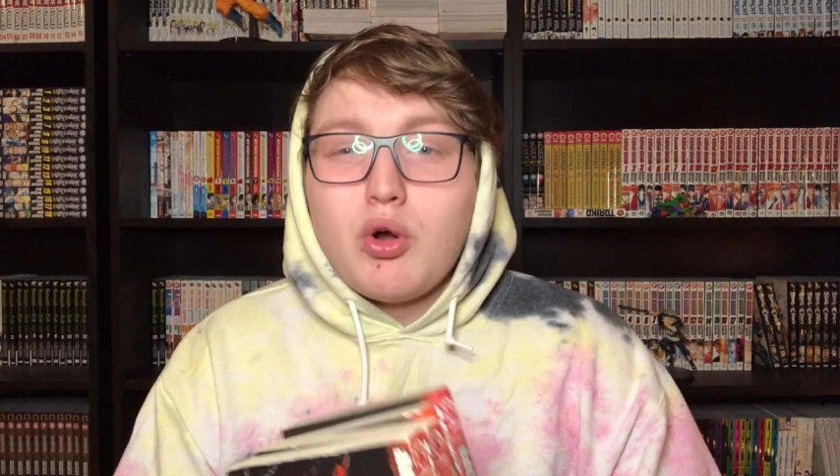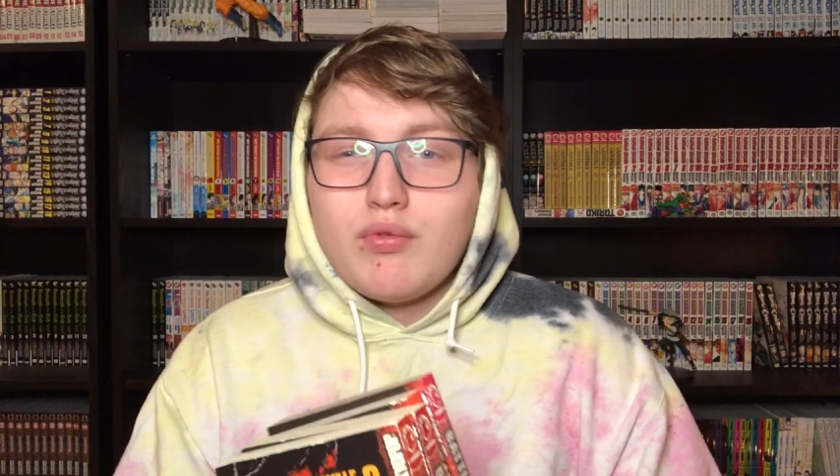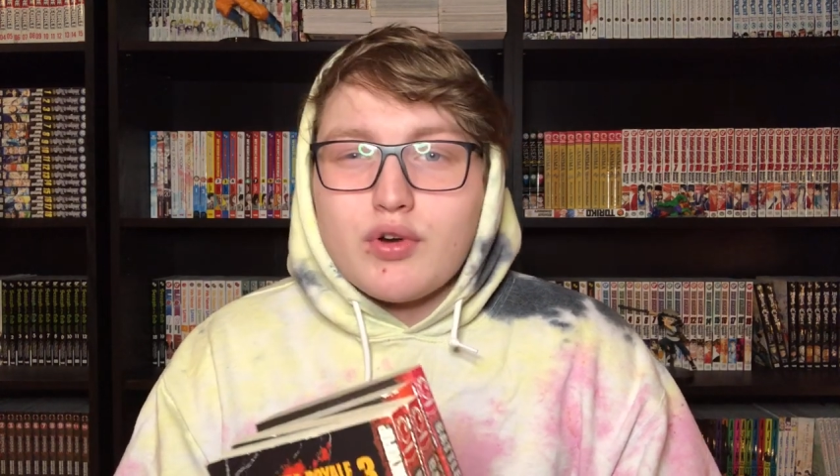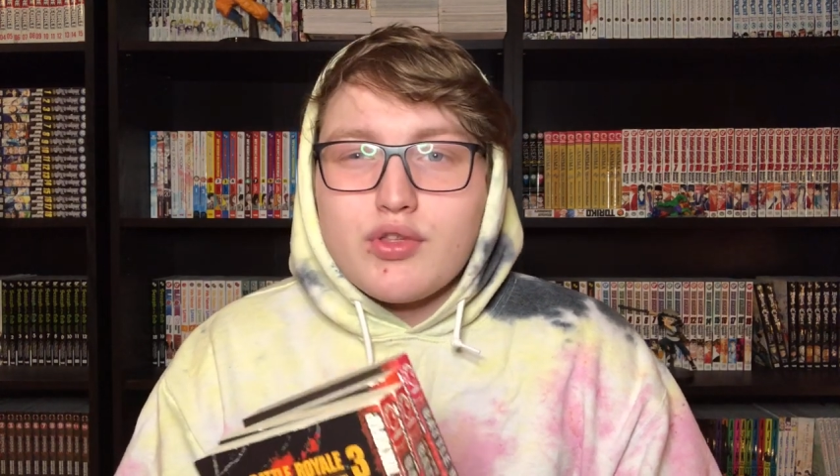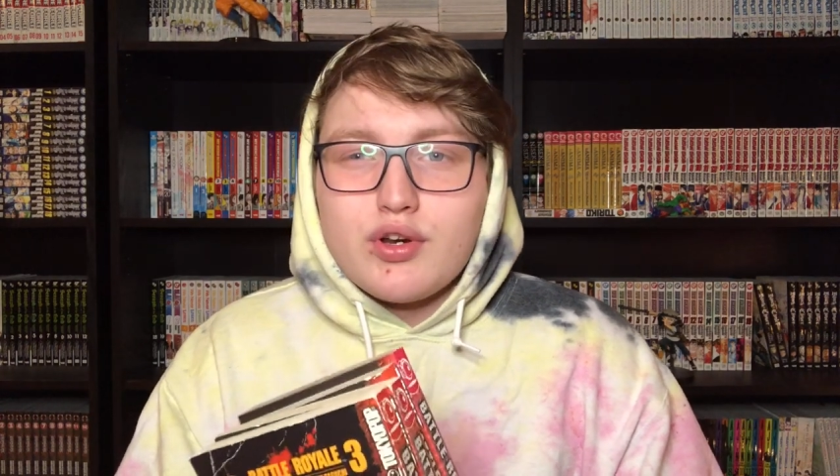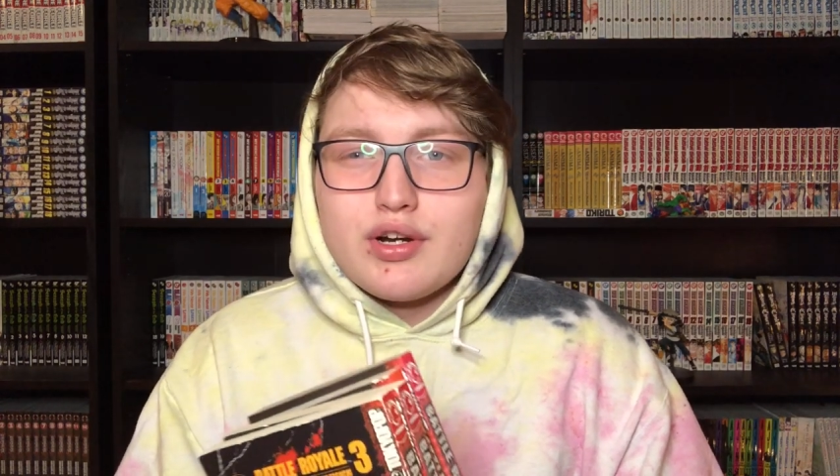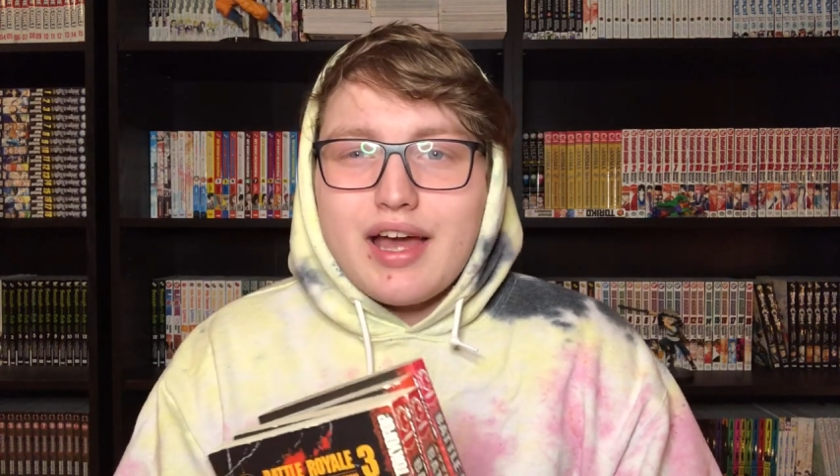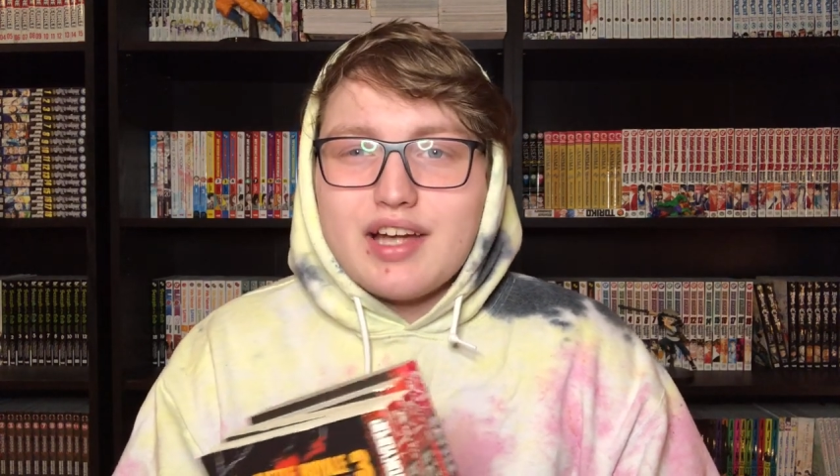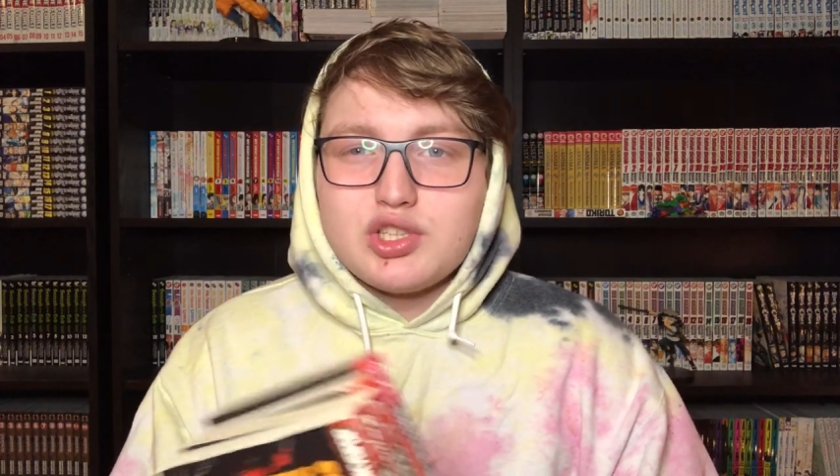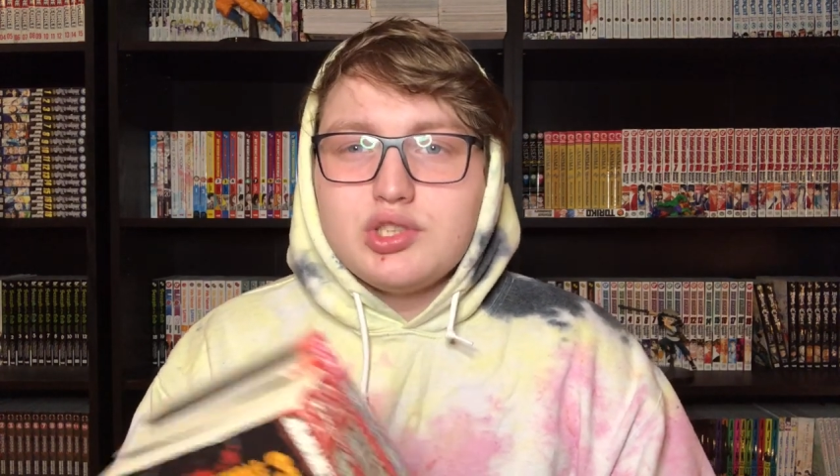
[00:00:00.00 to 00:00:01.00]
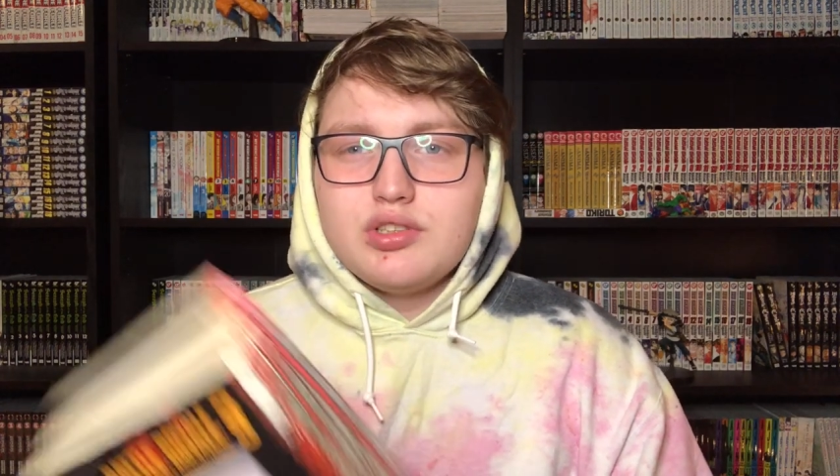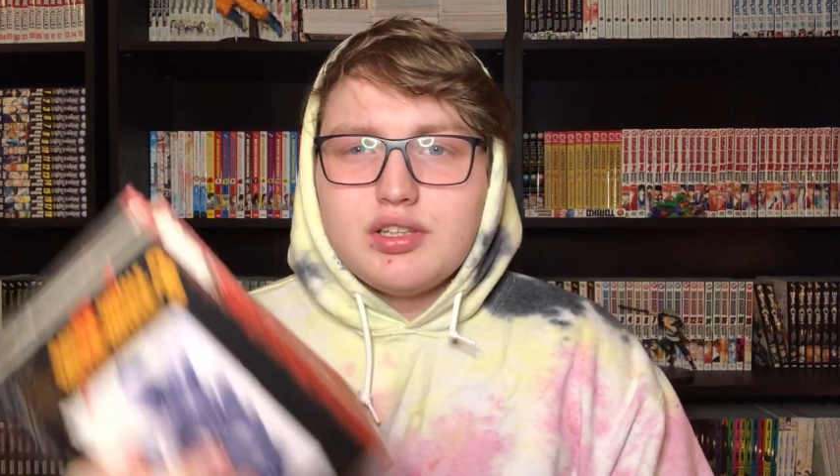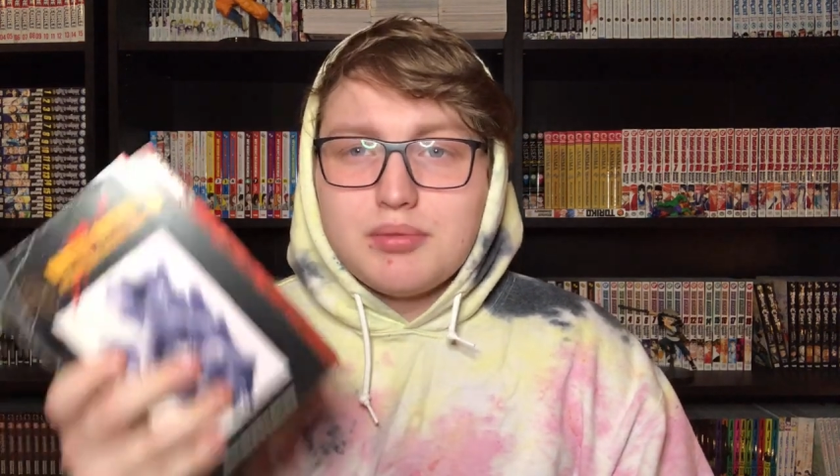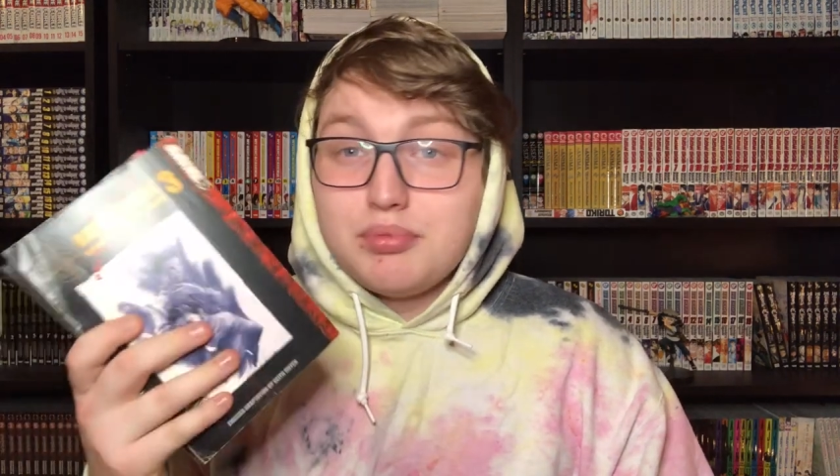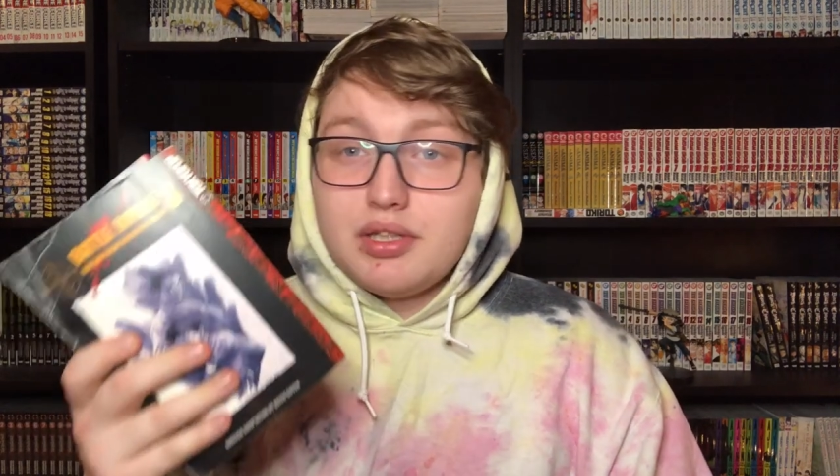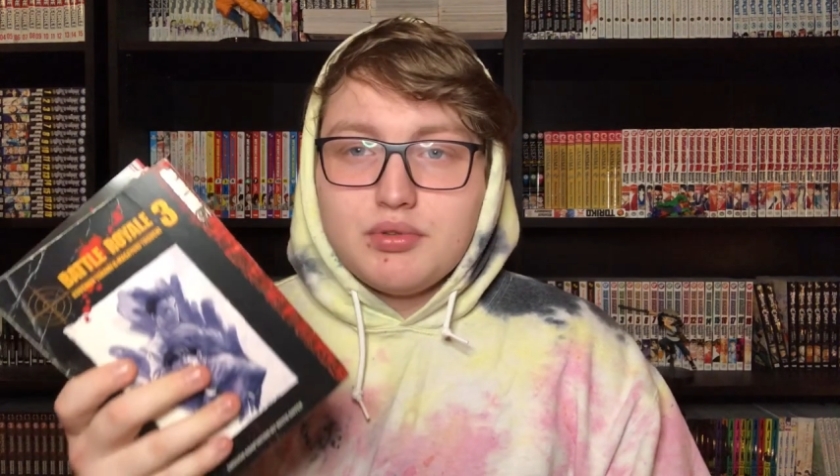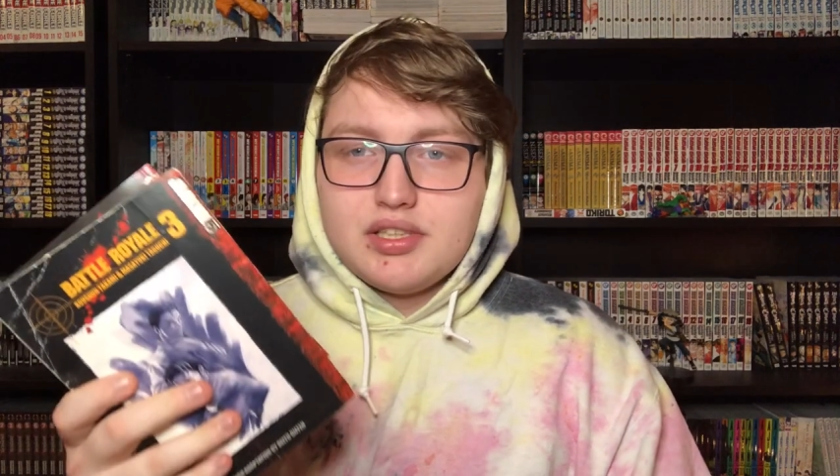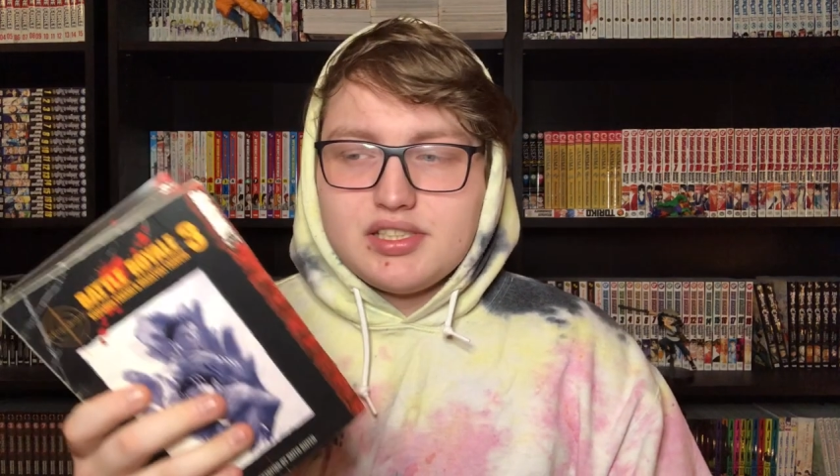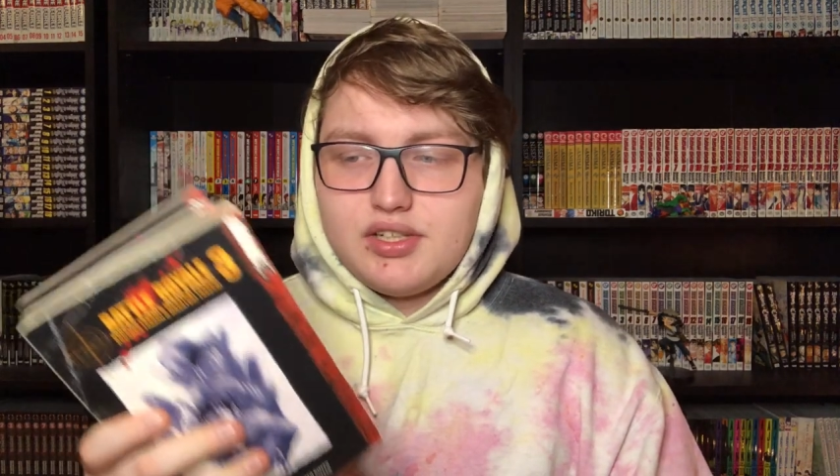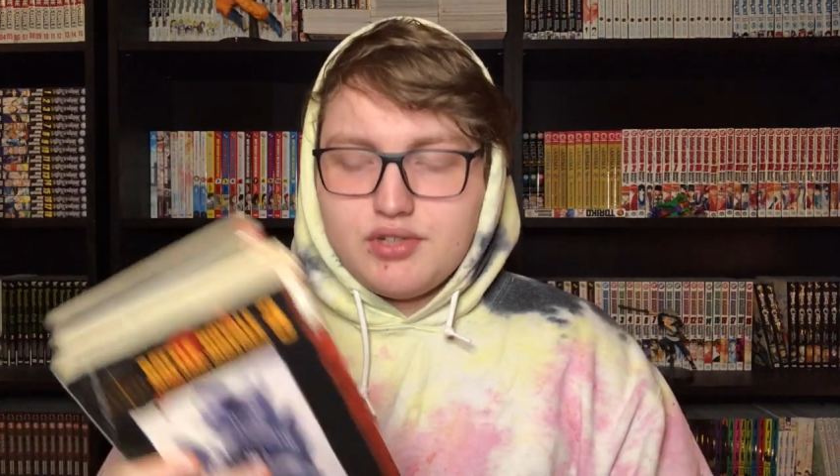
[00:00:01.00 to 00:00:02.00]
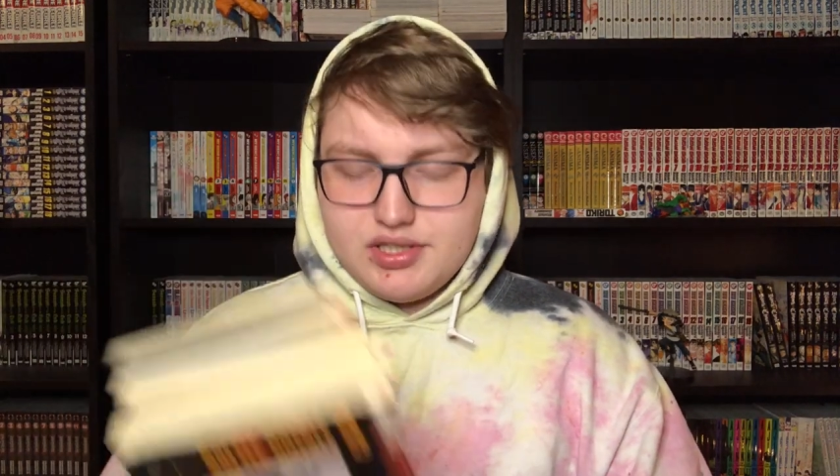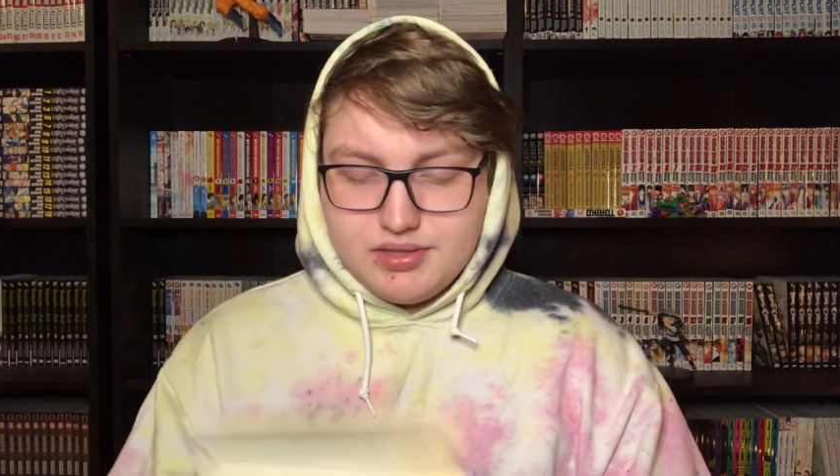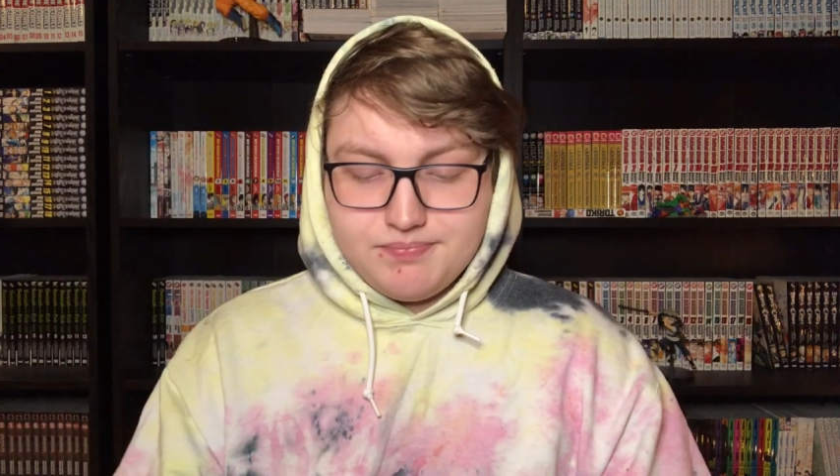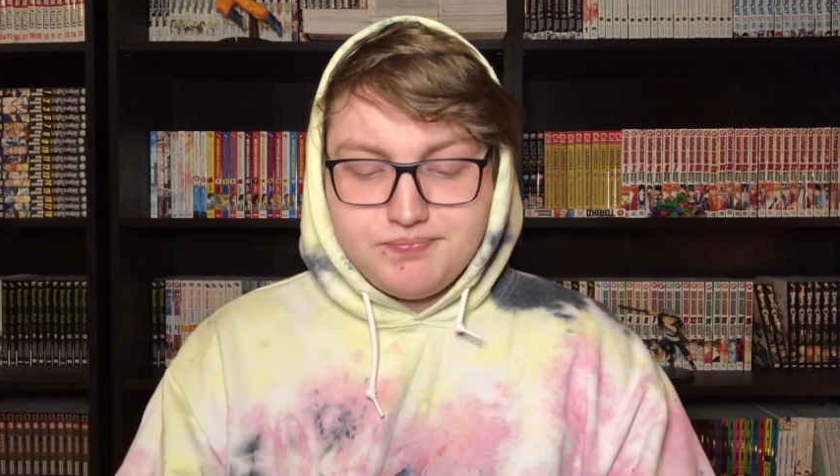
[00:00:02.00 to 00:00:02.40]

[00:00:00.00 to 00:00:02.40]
over a third actually complete with the series.